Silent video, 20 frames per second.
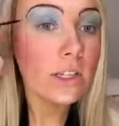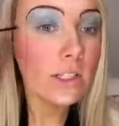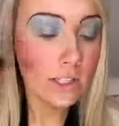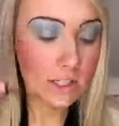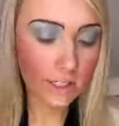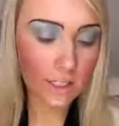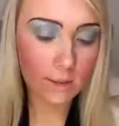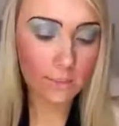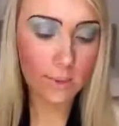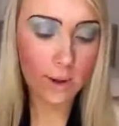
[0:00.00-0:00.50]

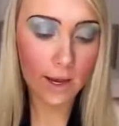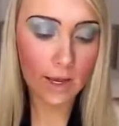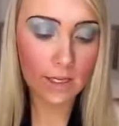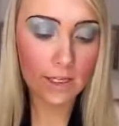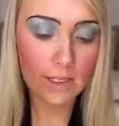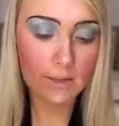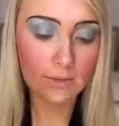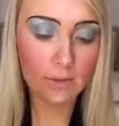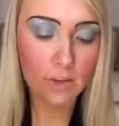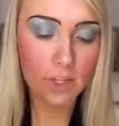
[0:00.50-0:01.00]
sticky
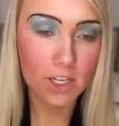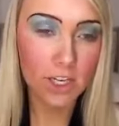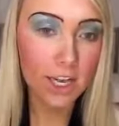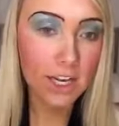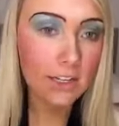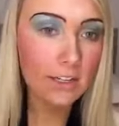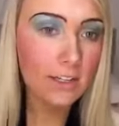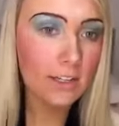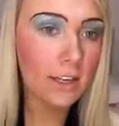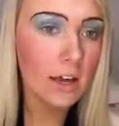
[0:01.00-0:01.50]
base for the
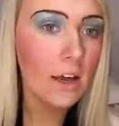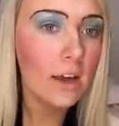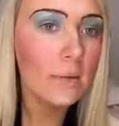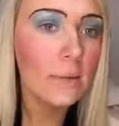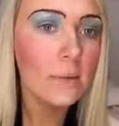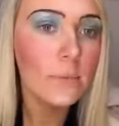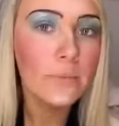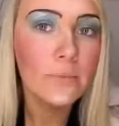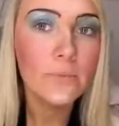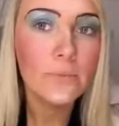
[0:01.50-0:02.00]
next
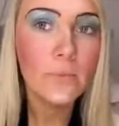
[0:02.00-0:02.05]
step.